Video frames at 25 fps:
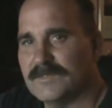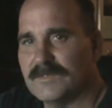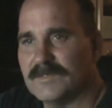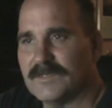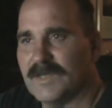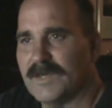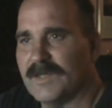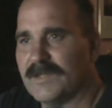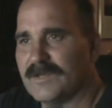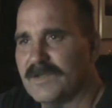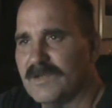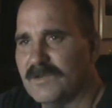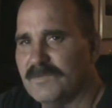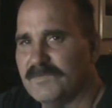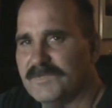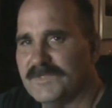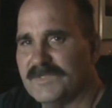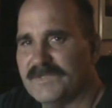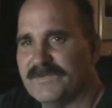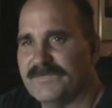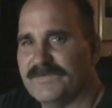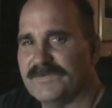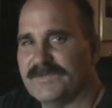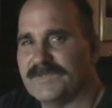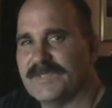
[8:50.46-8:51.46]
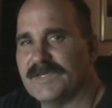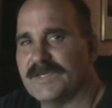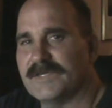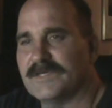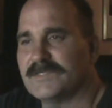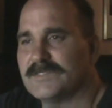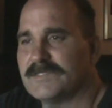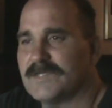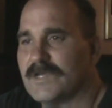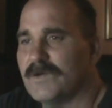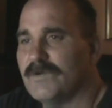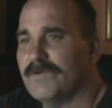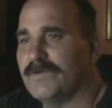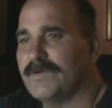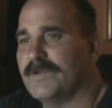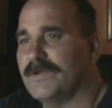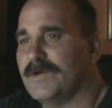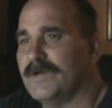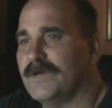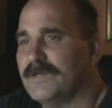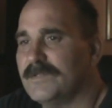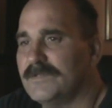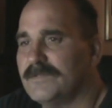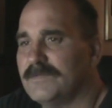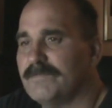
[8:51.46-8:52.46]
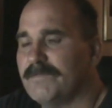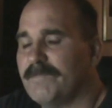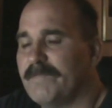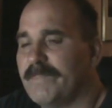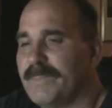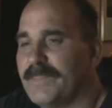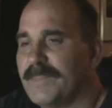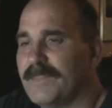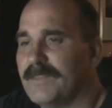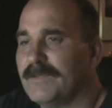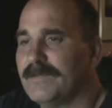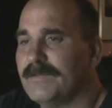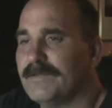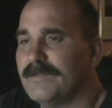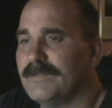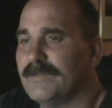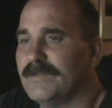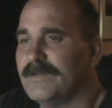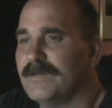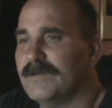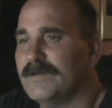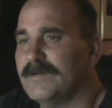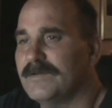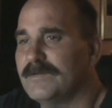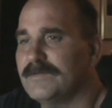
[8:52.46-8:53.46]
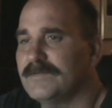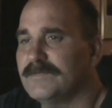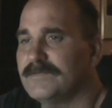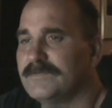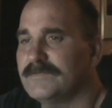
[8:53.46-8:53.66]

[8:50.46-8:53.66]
got a couple different things going on, and uh,